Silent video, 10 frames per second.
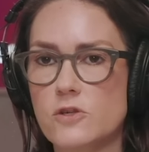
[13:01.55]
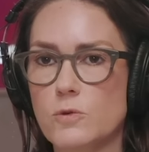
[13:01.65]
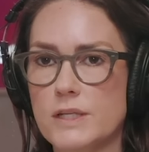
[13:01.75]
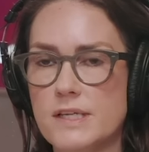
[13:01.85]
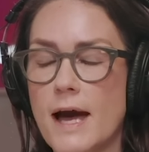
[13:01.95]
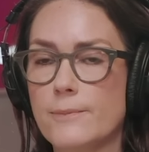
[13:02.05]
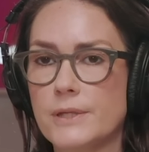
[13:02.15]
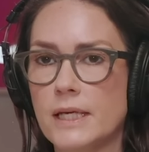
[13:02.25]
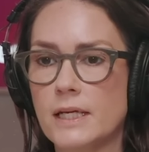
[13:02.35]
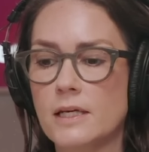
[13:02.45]
to what's
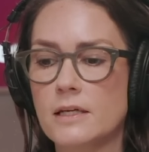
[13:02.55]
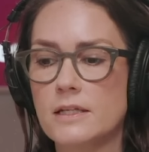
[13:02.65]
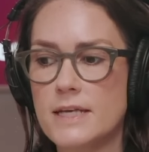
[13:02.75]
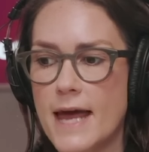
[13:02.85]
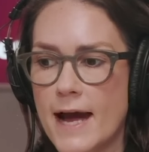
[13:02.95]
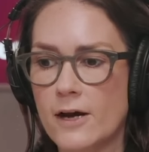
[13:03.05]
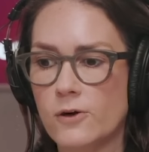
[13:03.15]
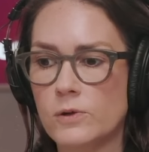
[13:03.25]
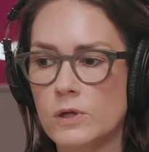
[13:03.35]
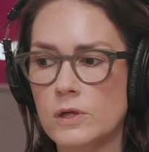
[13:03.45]
happening
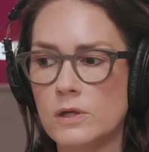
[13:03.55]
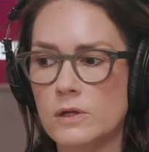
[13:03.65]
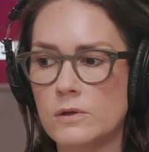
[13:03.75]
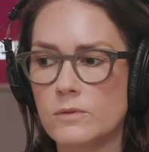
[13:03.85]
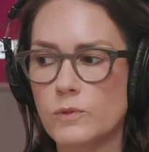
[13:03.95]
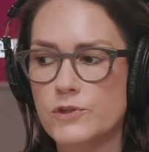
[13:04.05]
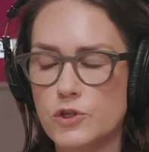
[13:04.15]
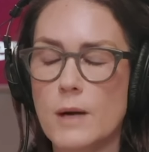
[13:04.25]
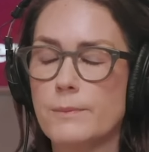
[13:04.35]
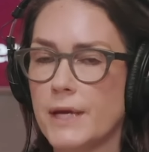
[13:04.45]
now with
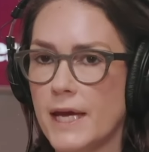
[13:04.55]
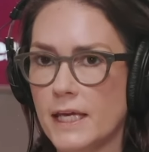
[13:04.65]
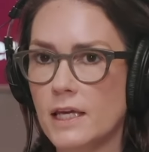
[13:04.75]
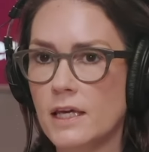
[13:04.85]
Trump Inc.,